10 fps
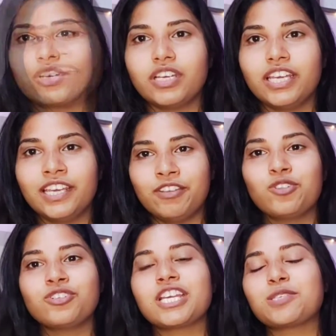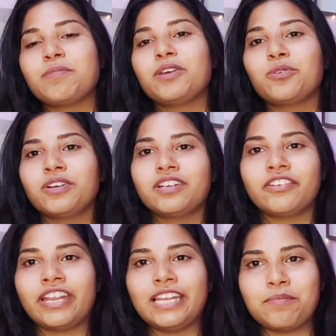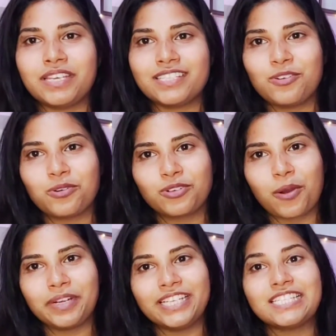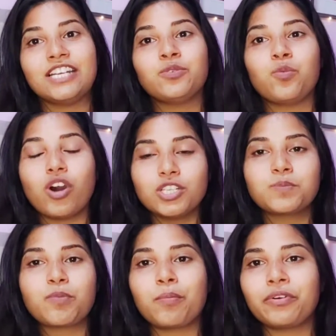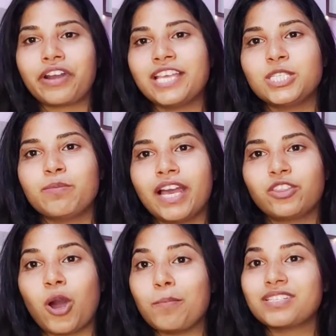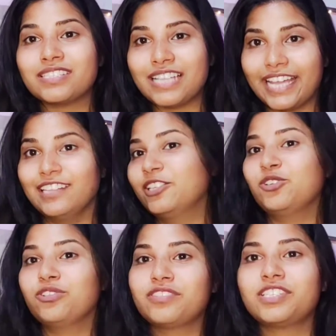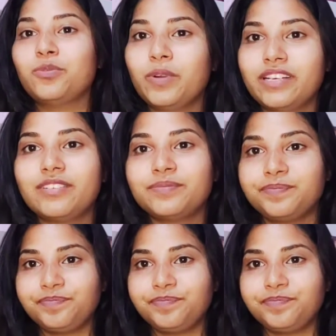And even though Shakespeare wrote really amazing court comedies, it was popularized by Thomas Lyle, the university wit.